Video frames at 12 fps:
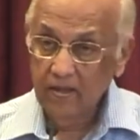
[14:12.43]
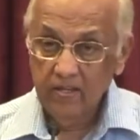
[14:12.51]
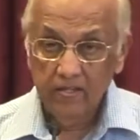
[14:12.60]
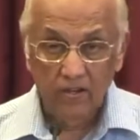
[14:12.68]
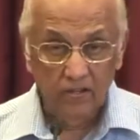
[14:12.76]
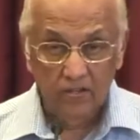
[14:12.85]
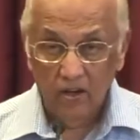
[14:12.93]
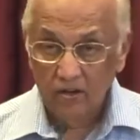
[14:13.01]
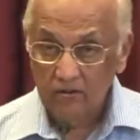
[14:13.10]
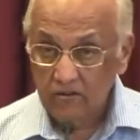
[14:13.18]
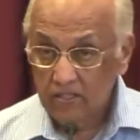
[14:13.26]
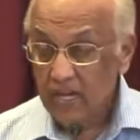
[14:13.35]
It's not
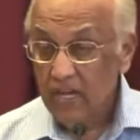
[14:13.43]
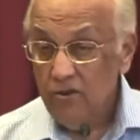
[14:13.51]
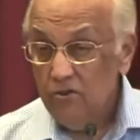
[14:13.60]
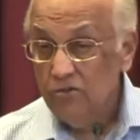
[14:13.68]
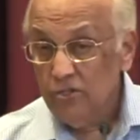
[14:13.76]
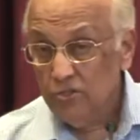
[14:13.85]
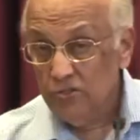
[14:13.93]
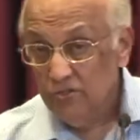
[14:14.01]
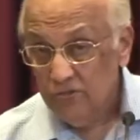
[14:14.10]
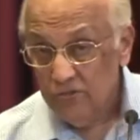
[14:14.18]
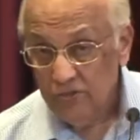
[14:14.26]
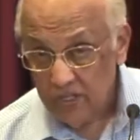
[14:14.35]
doctrine saying you
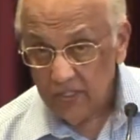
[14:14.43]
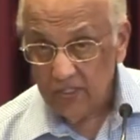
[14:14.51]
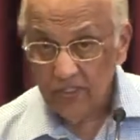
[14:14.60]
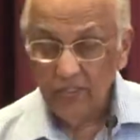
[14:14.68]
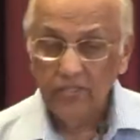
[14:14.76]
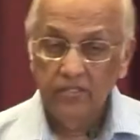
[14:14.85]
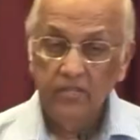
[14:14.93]
should do this.